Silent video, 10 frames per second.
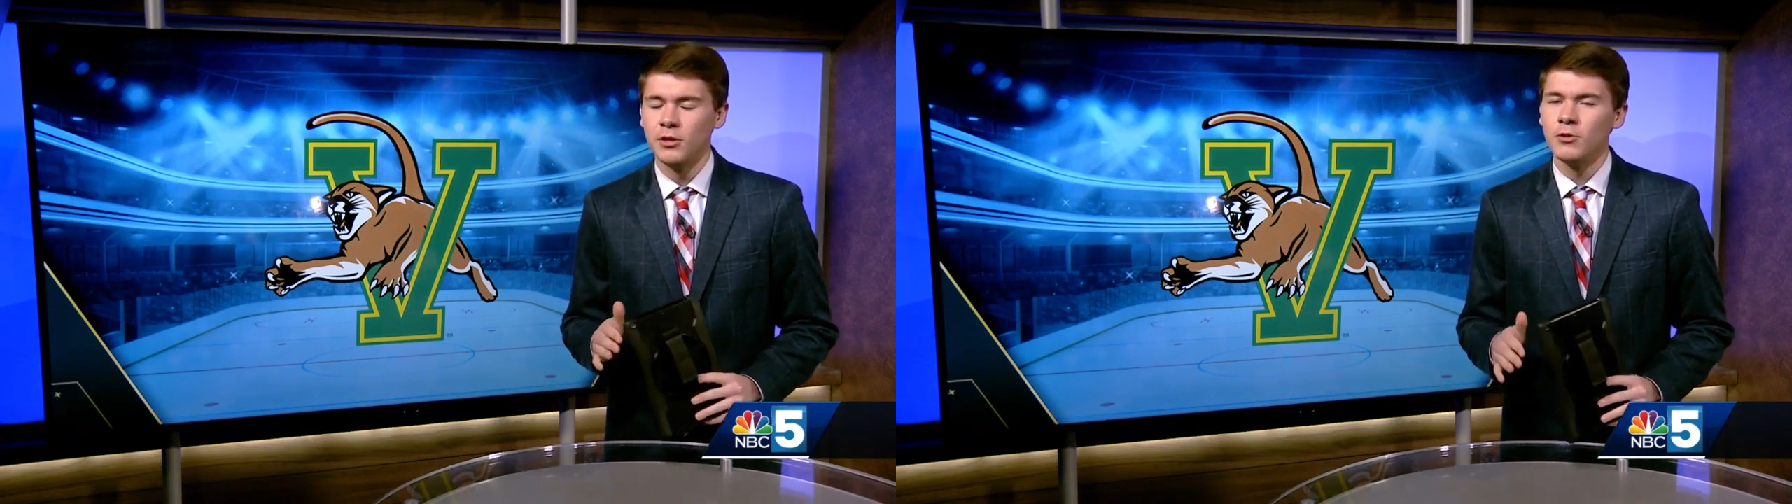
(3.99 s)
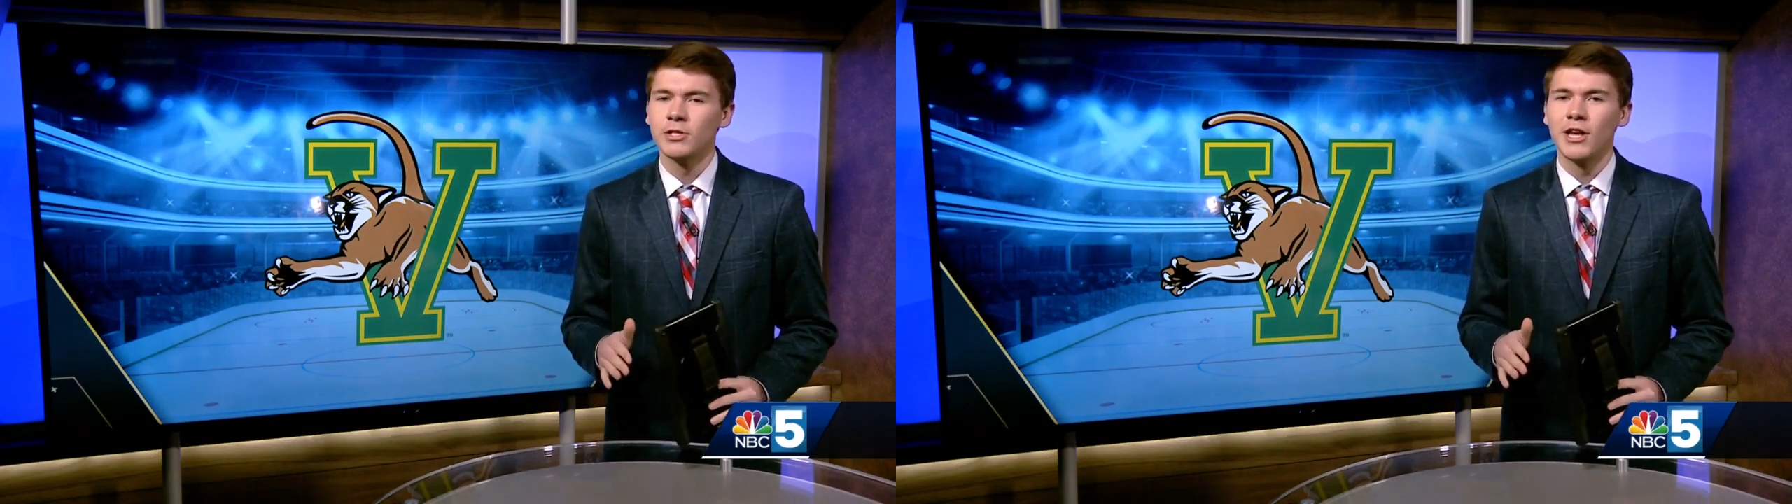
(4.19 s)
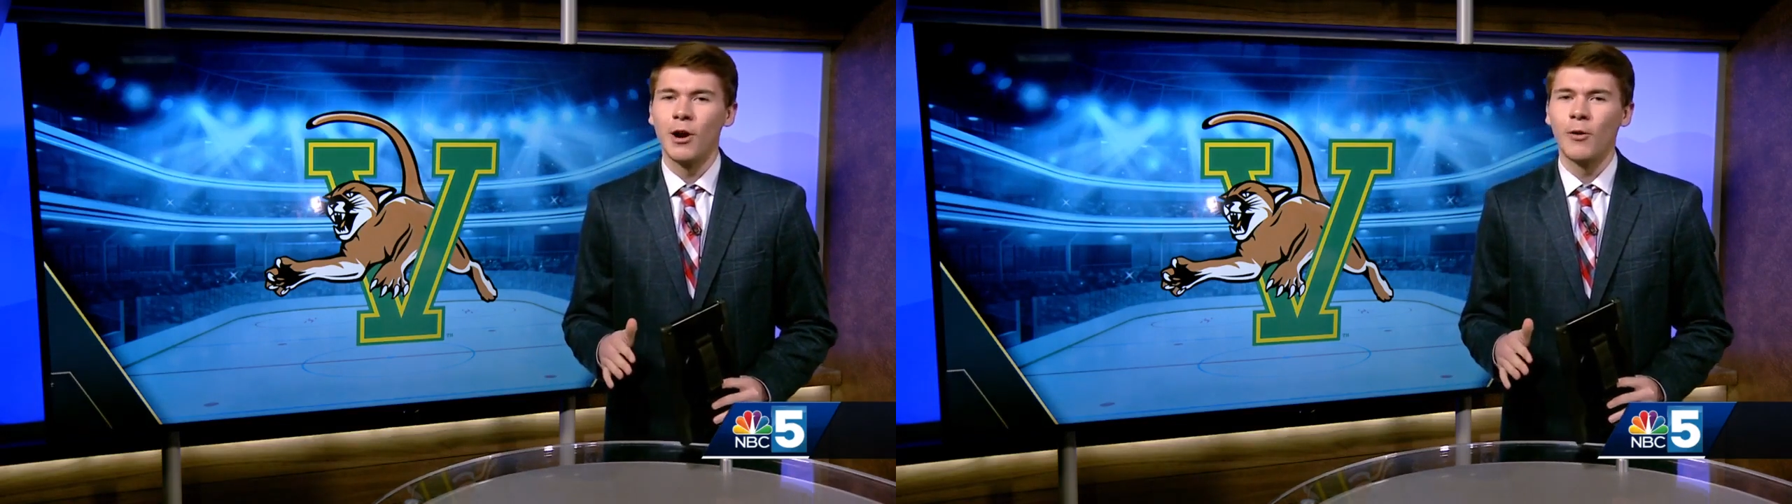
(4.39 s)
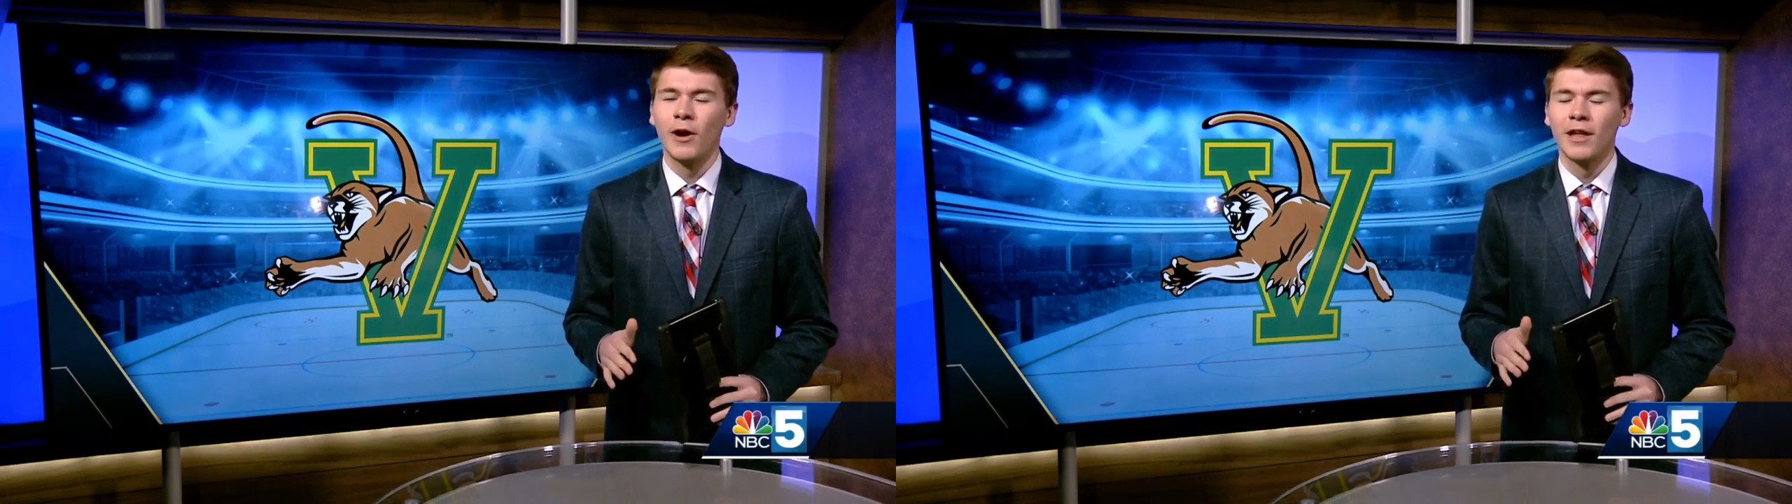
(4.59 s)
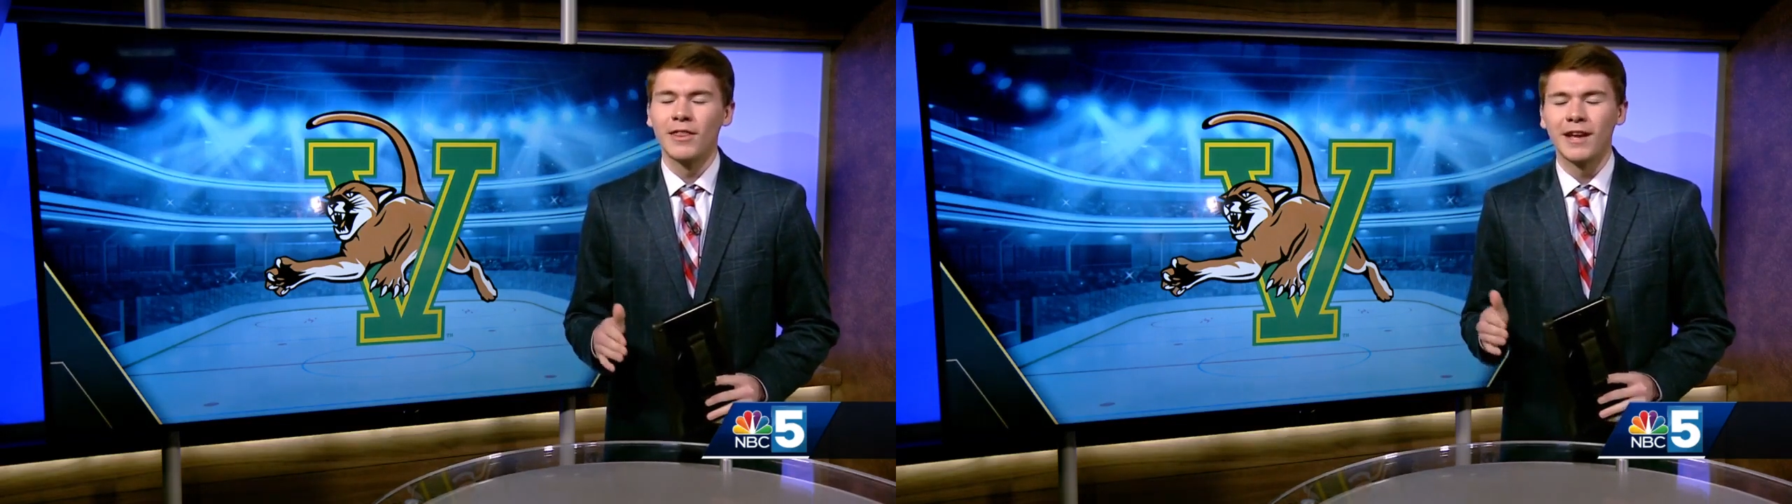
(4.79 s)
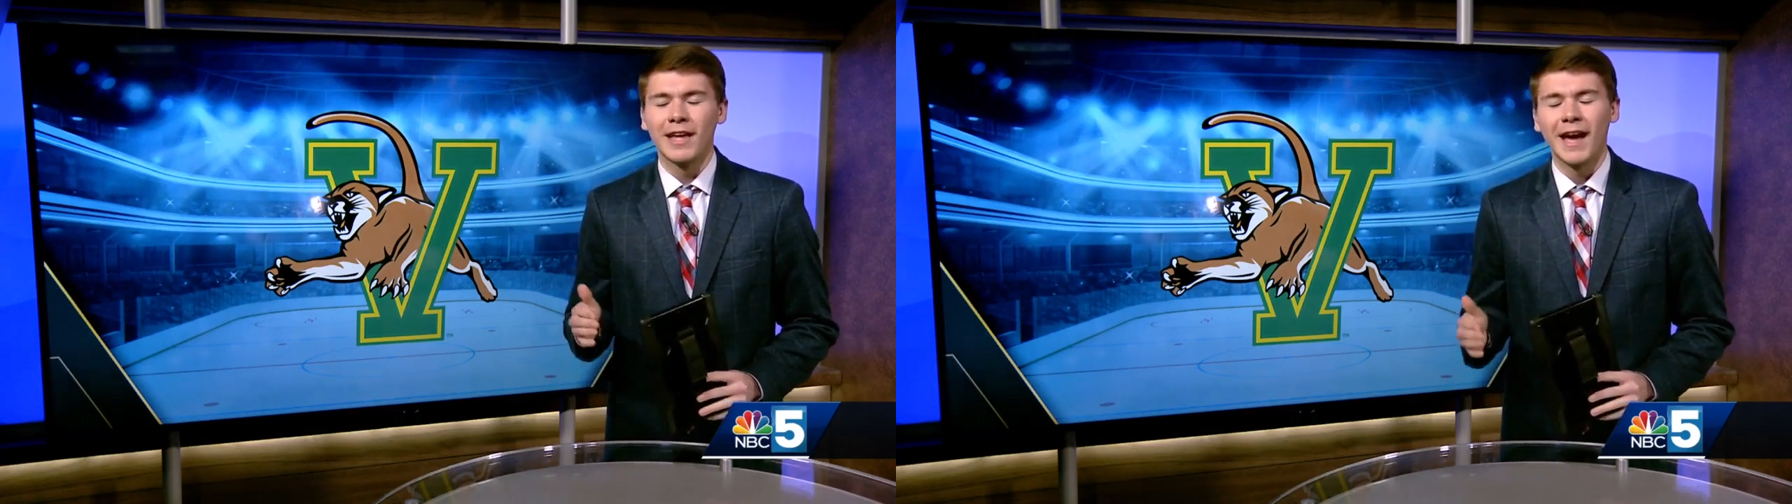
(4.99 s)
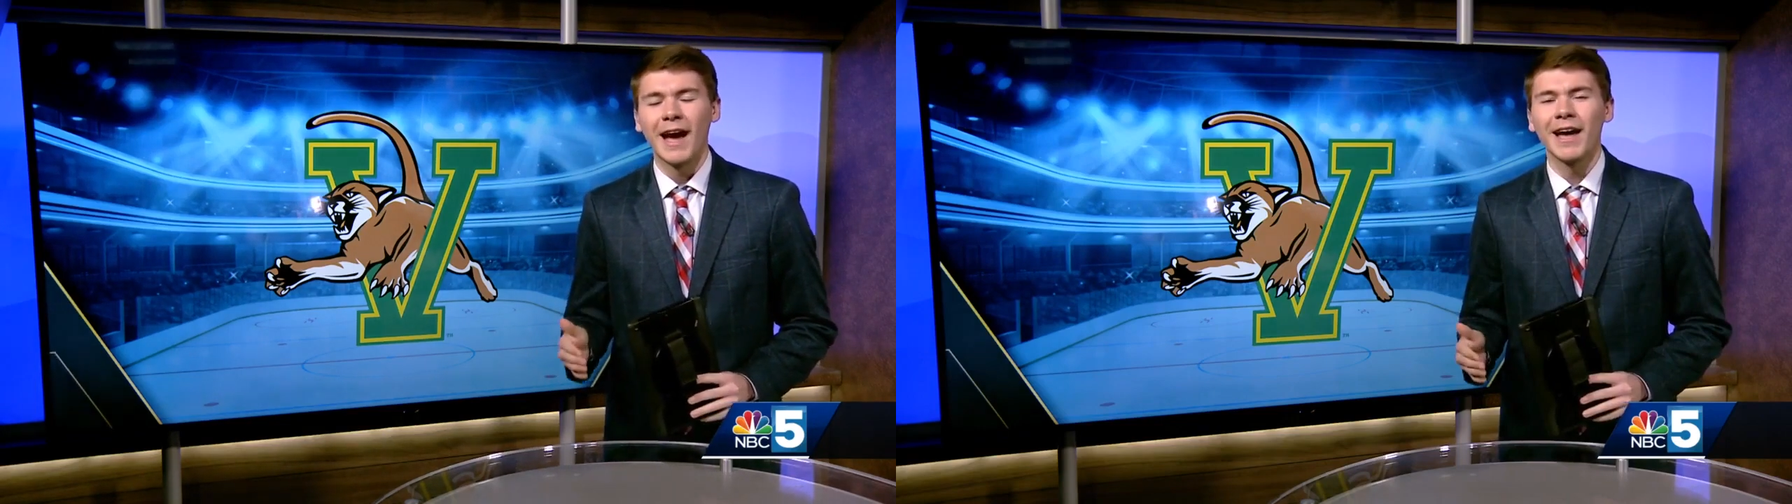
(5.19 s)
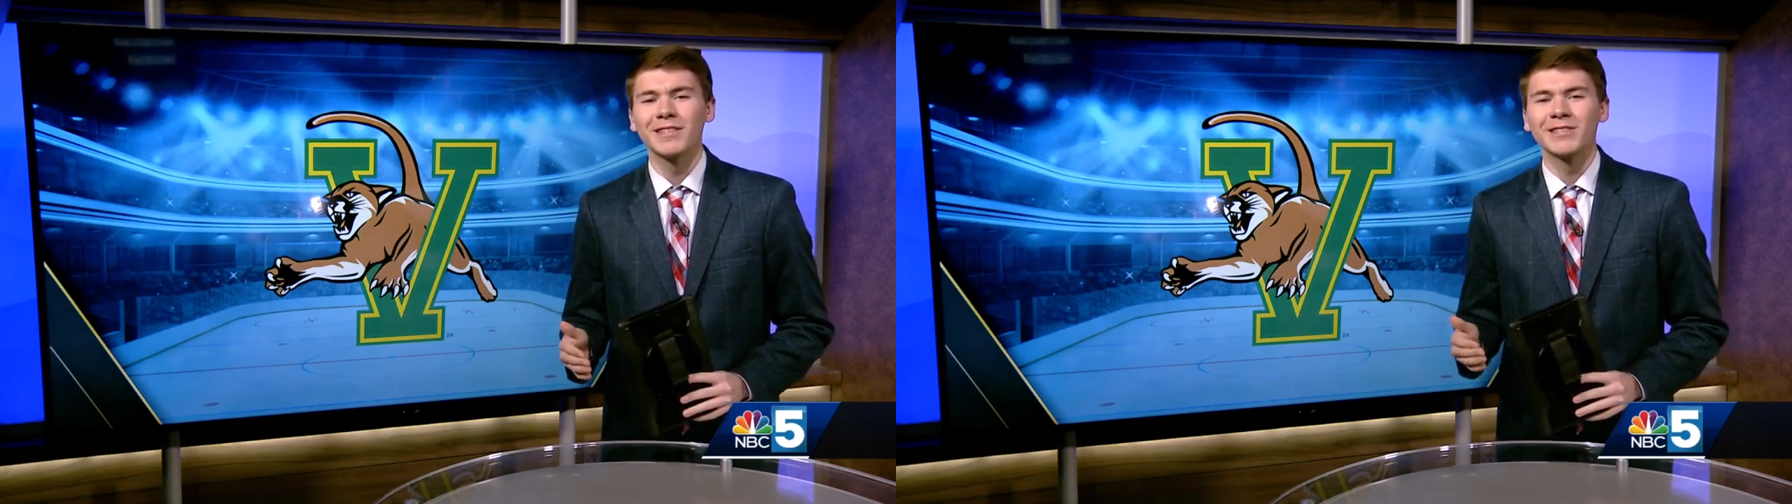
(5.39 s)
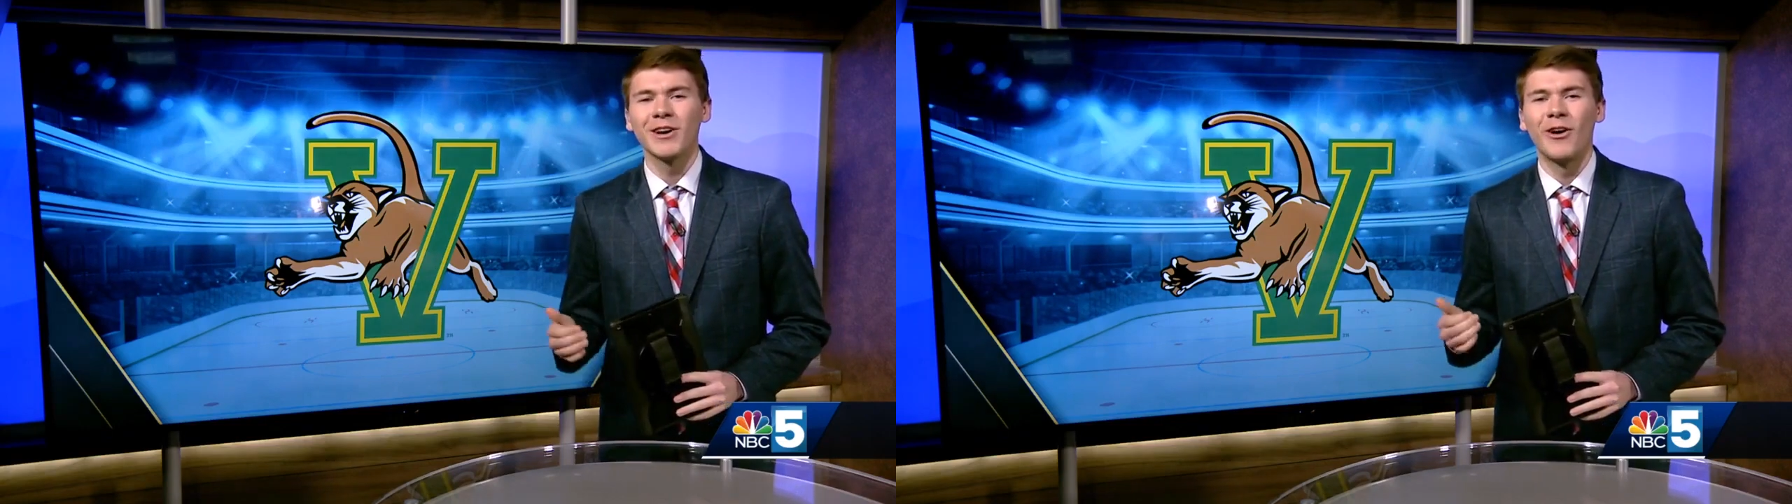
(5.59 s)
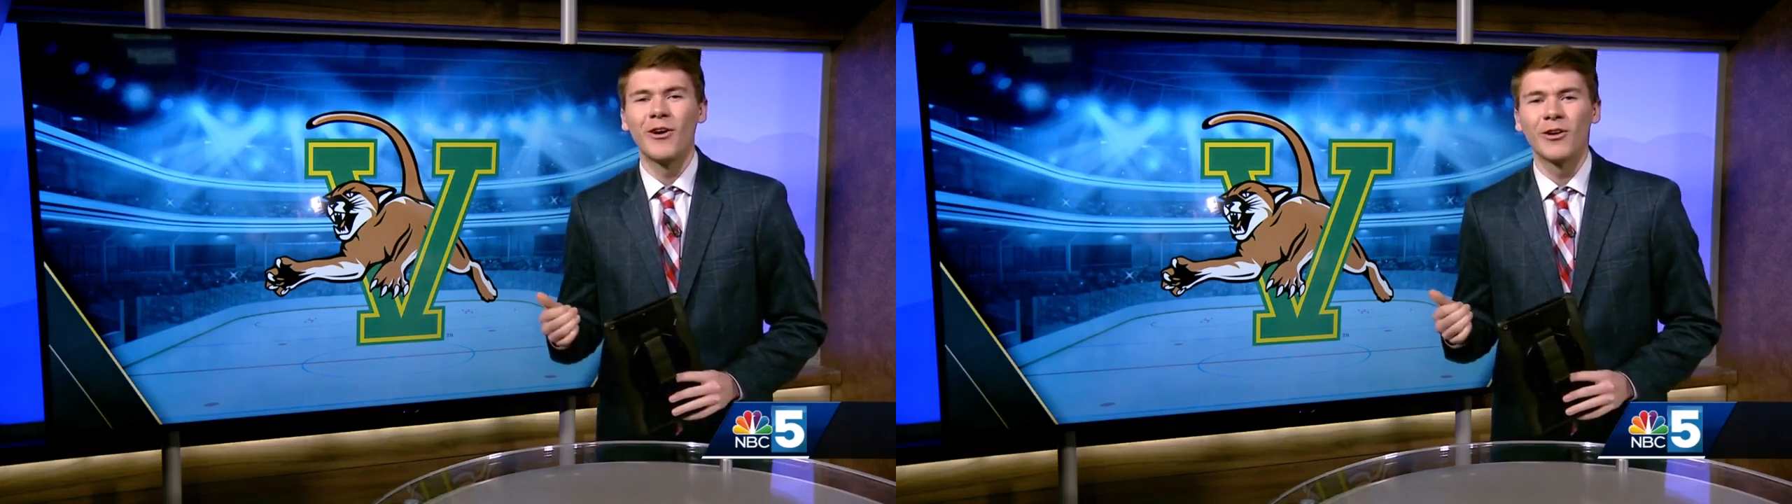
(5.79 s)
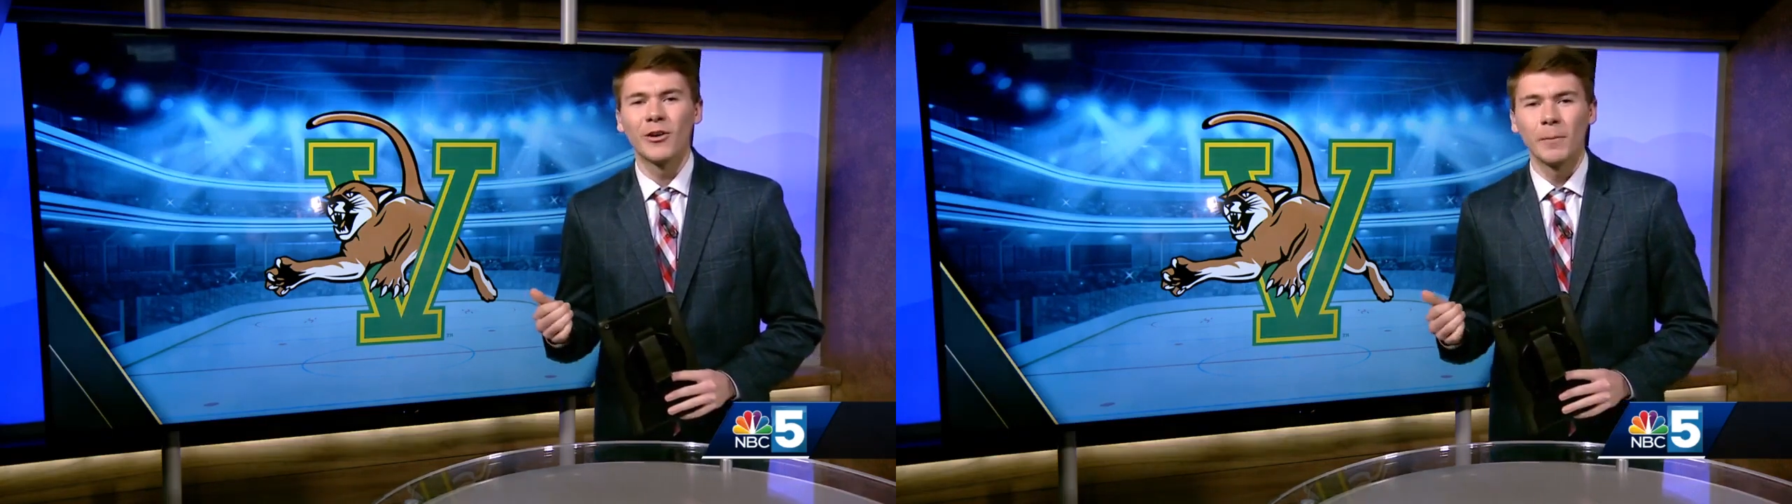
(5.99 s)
Good news, though, the Cats are